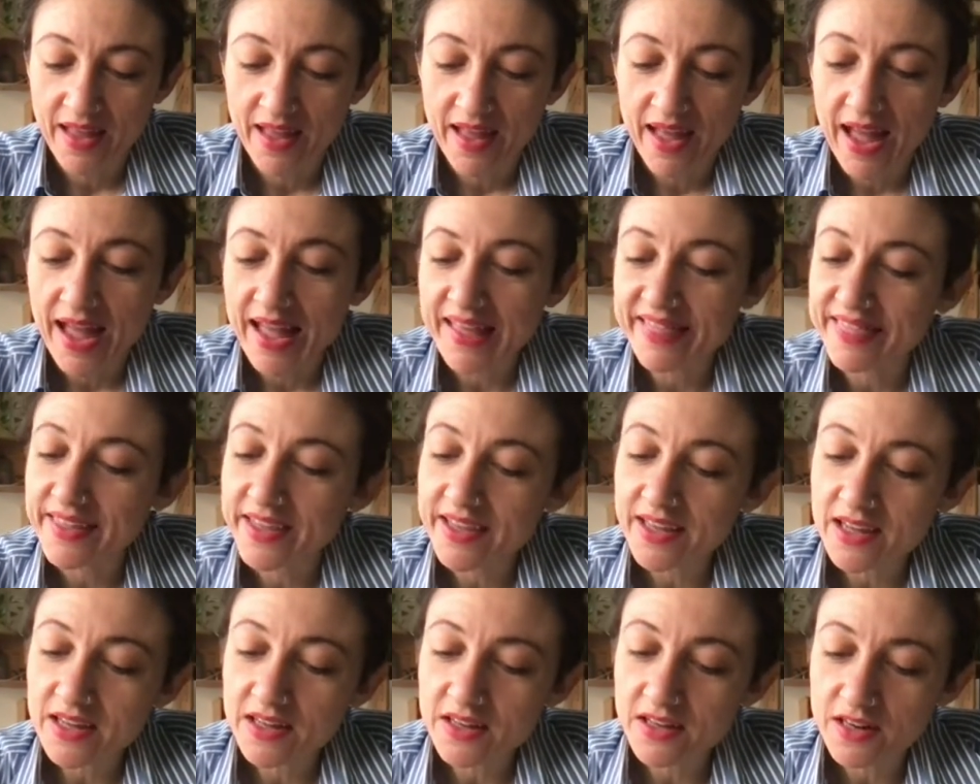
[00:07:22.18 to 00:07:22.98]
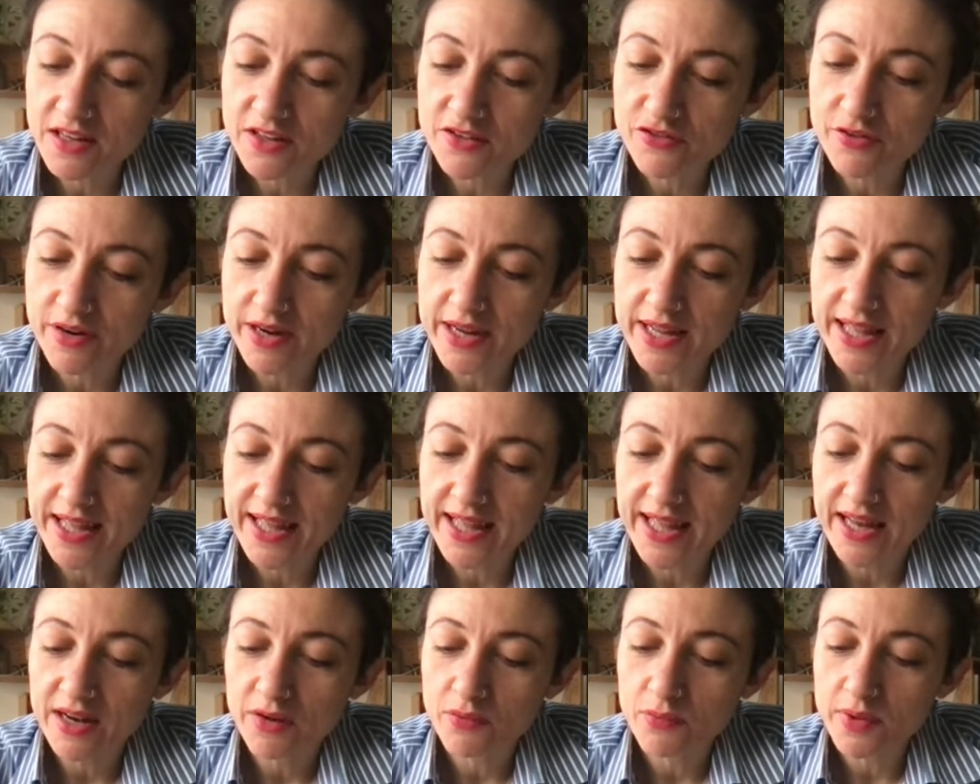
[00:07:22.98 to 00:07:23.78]
I think I'm gonna try
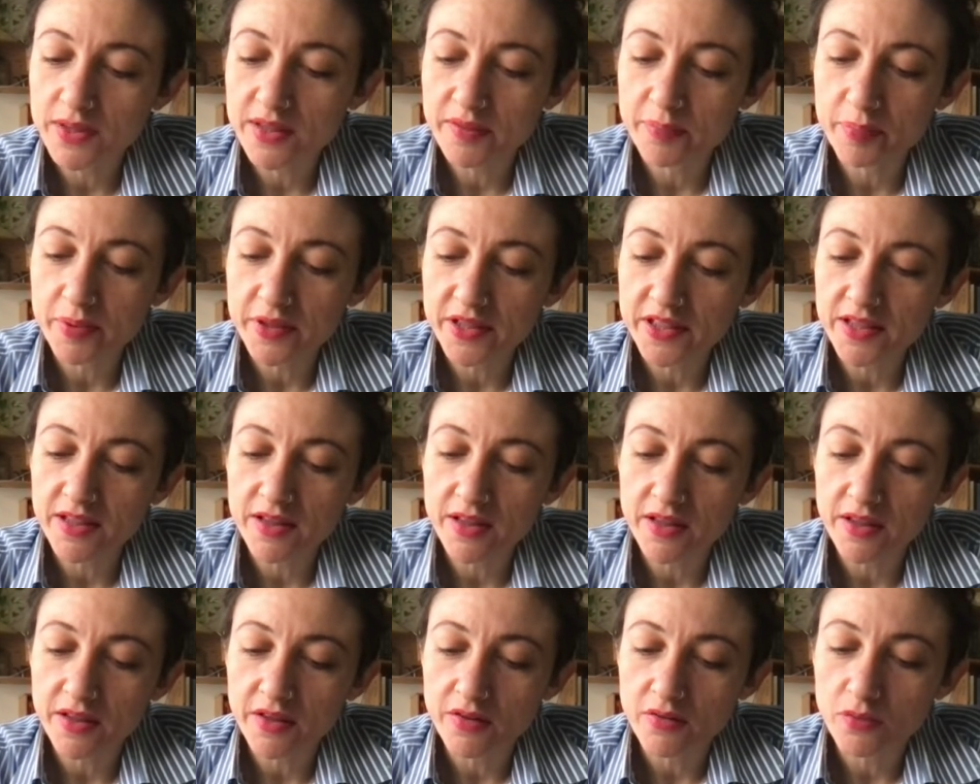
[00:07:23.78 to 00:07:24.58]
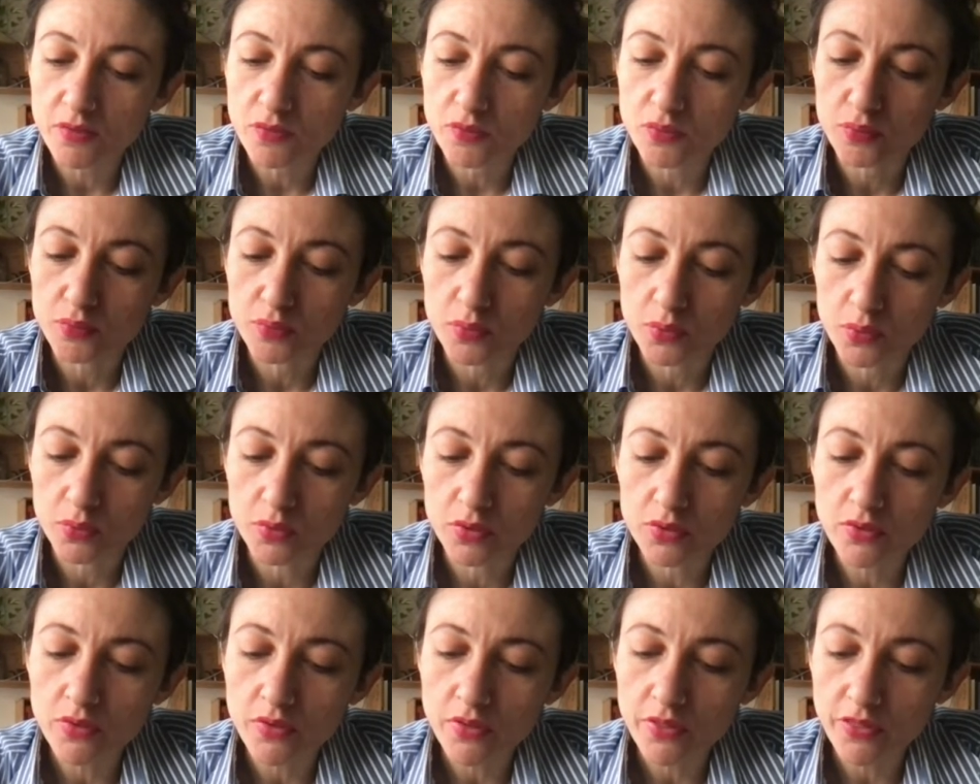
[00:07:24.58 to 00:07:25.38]
again with the petit
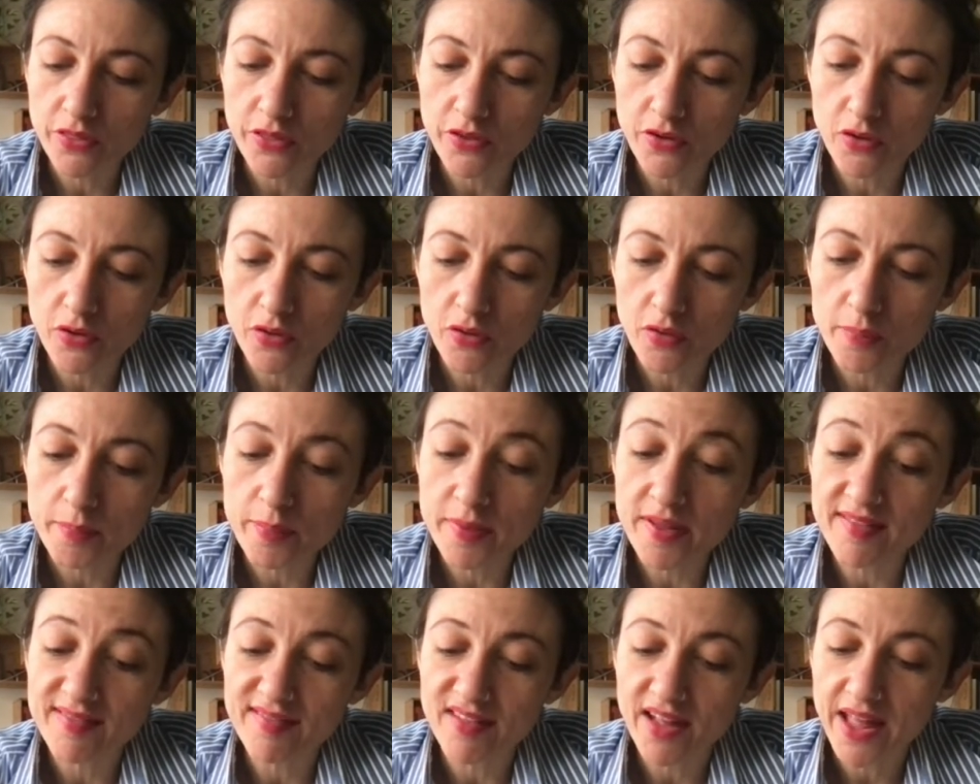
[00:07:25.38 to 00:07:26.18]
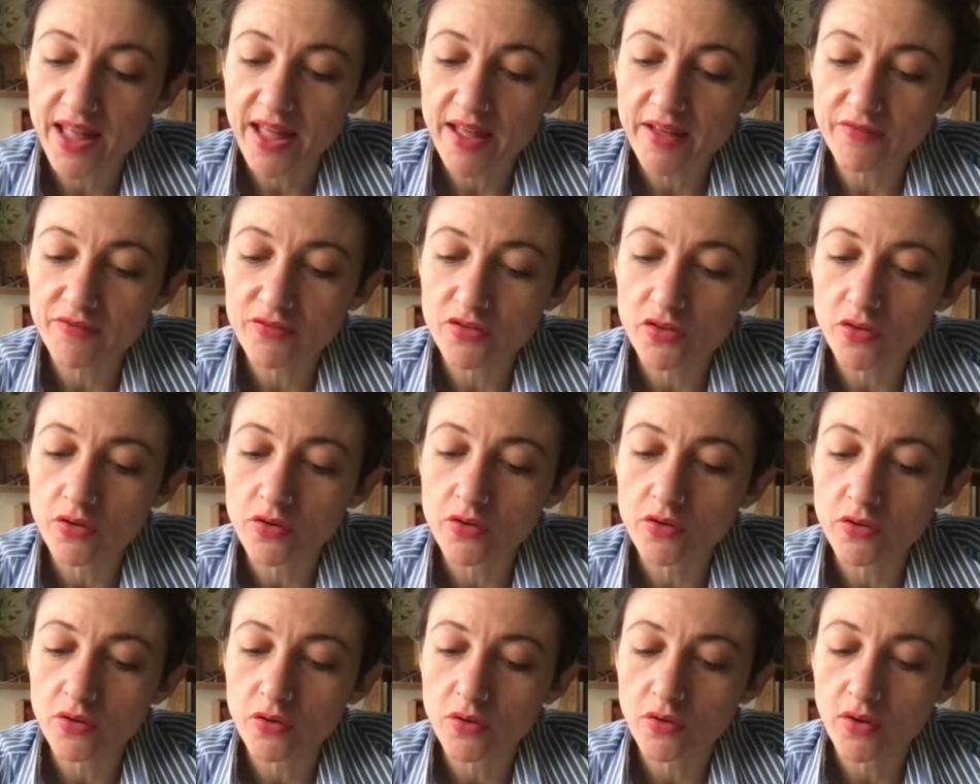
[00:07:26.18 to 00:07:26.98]
wool though, because I have to
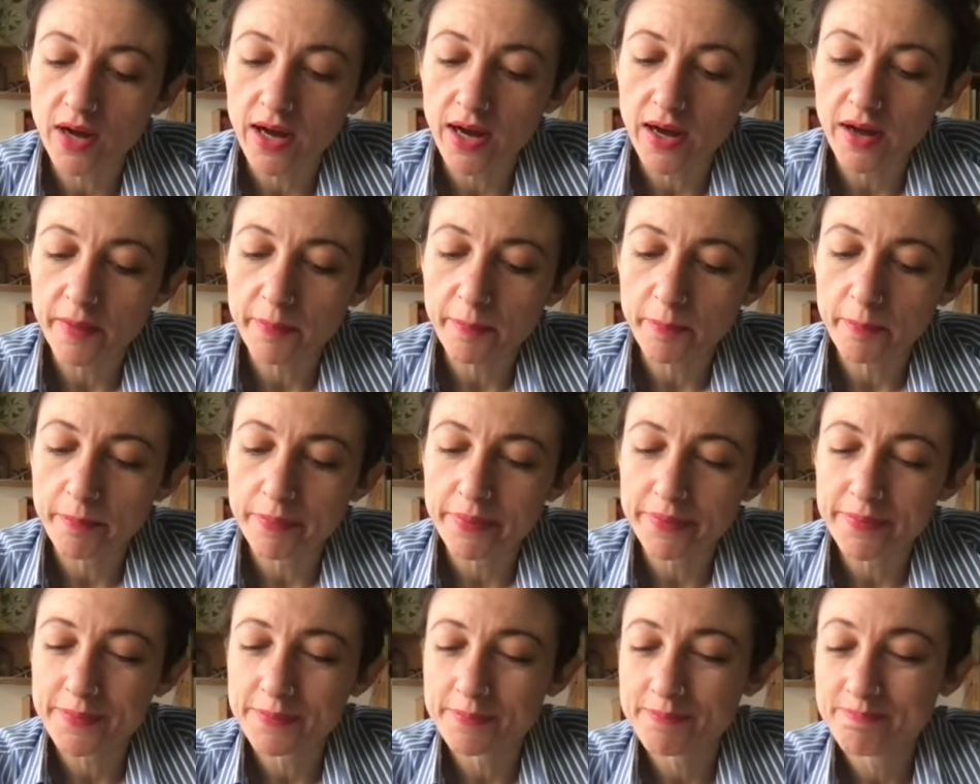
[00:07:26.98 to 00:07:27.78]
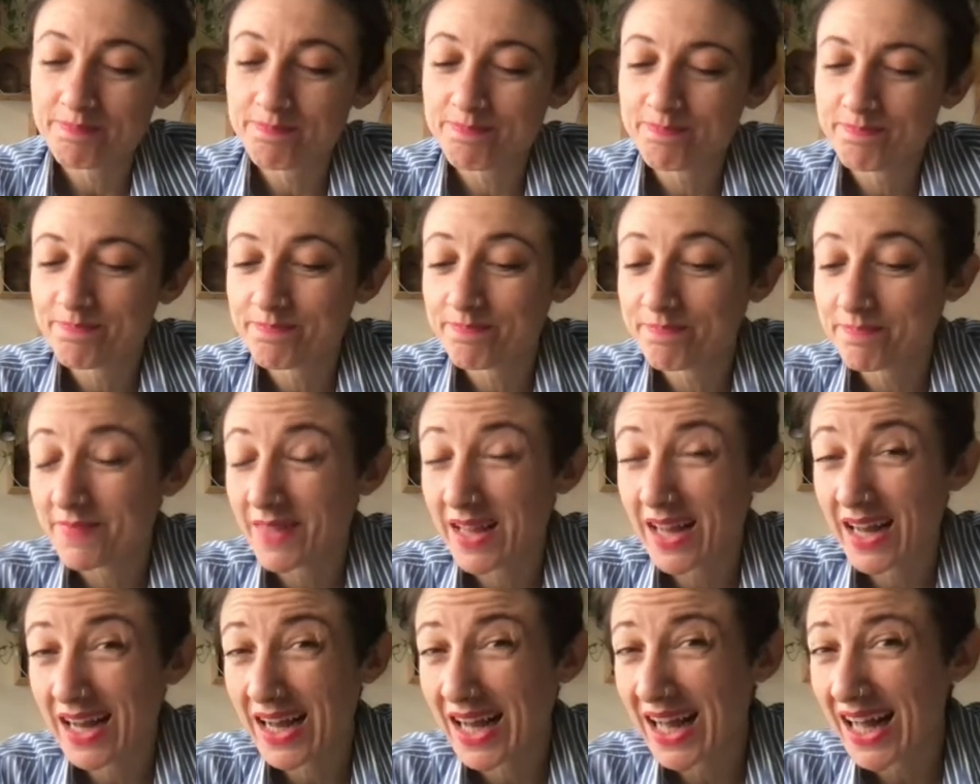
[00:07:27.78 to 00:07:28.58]
go up
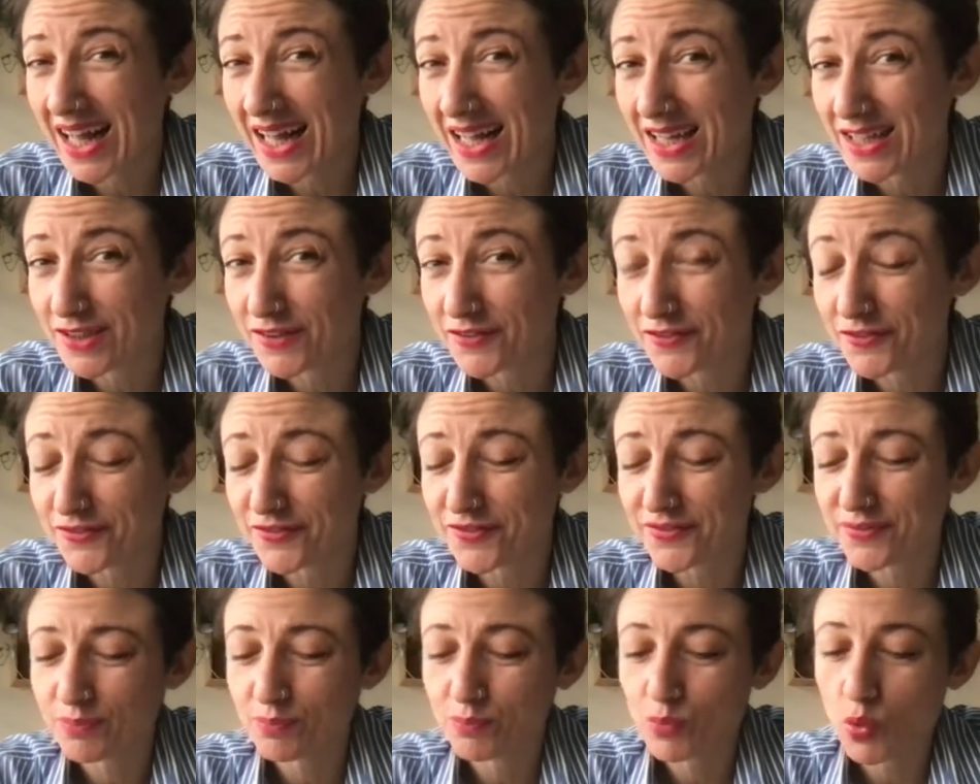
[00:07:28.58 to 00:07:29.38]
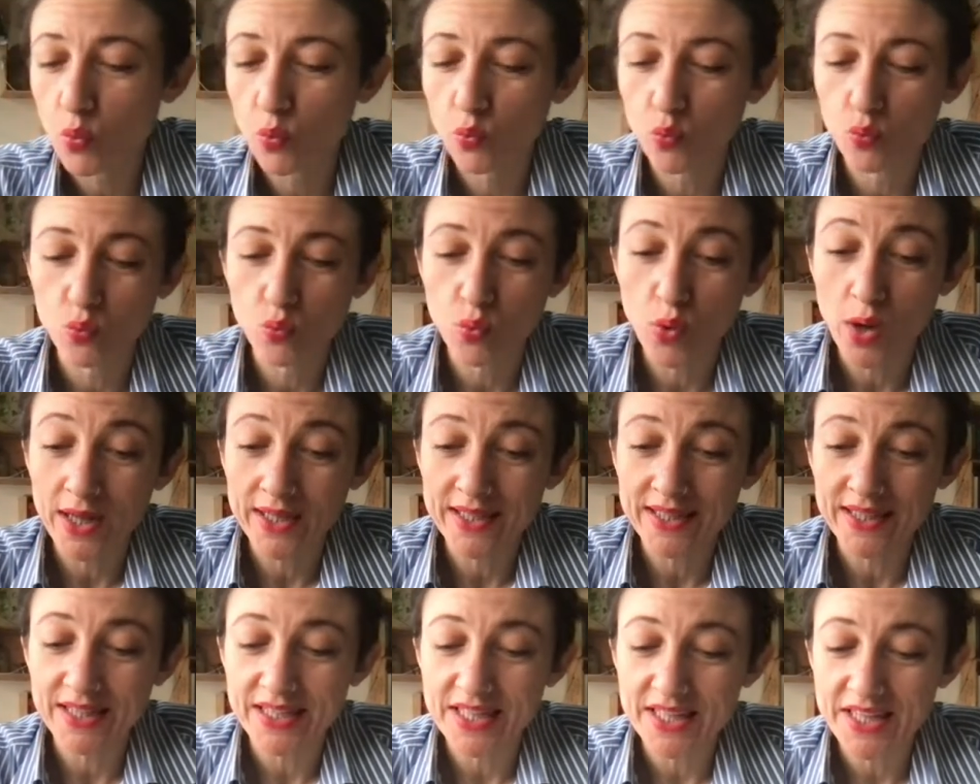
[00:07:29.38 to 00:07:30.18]
half
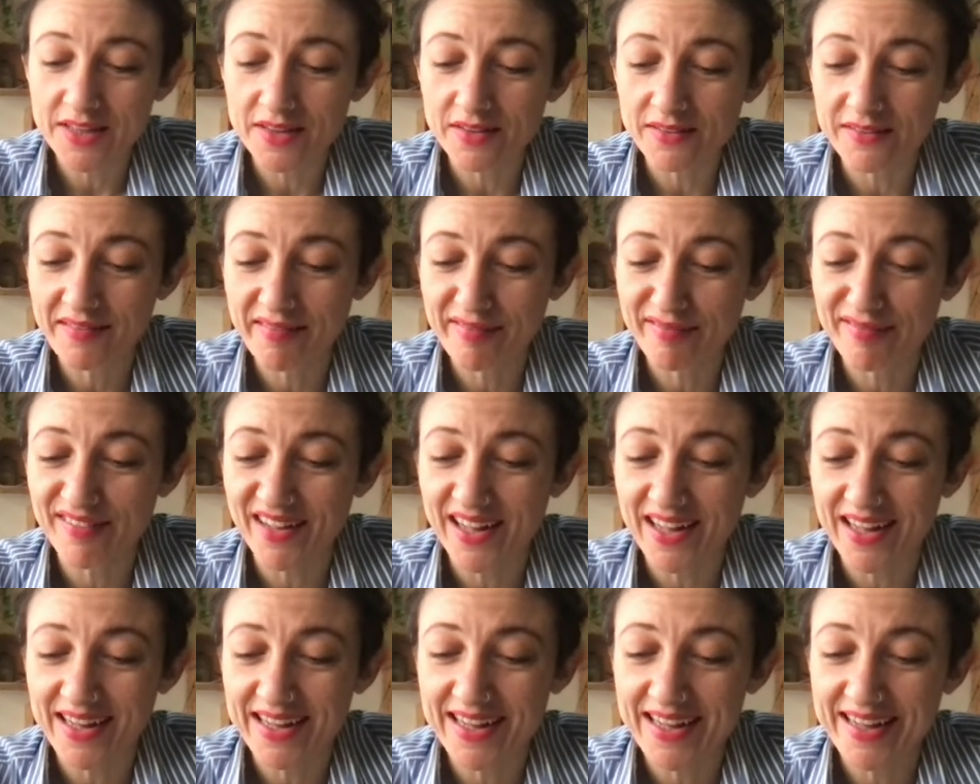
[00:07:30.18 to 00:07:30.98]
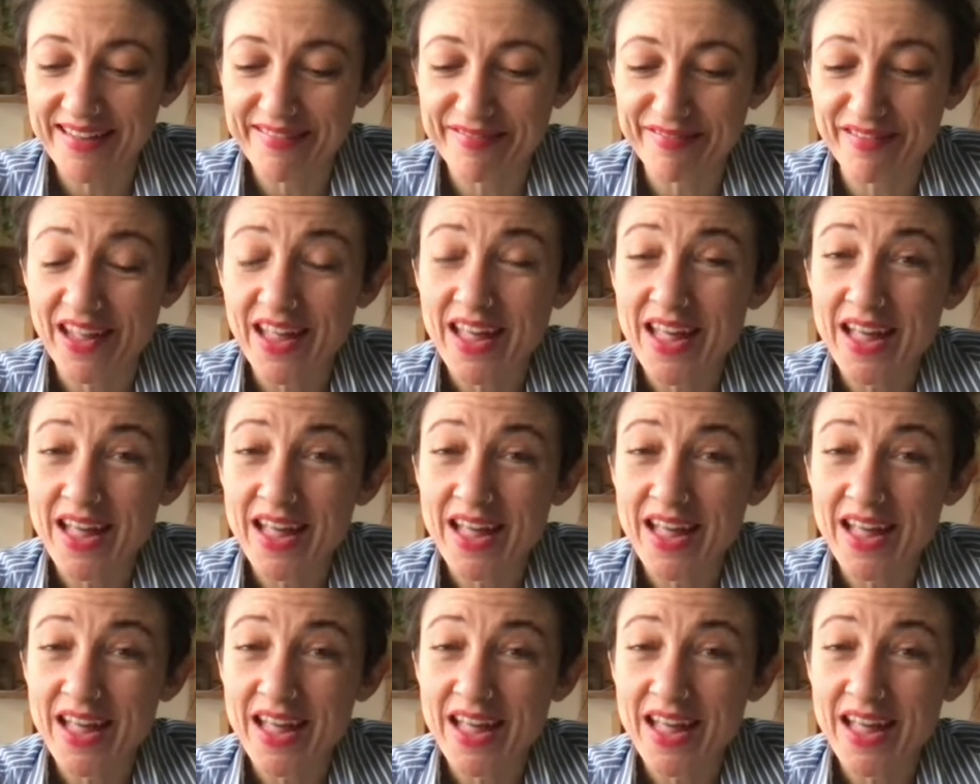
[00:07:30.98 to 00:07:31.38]
one needle size.